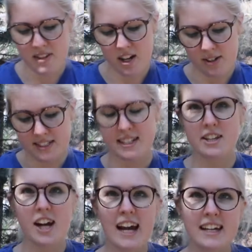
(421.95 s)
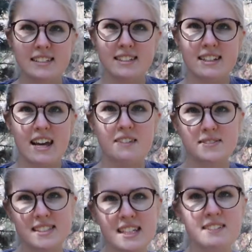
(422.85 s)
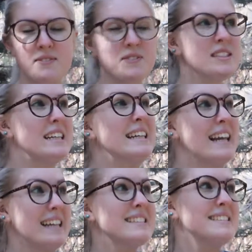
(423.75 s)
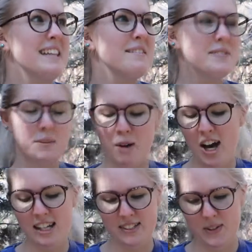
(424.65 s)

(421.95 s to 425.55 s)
they always lay their eggs in a nice safe spot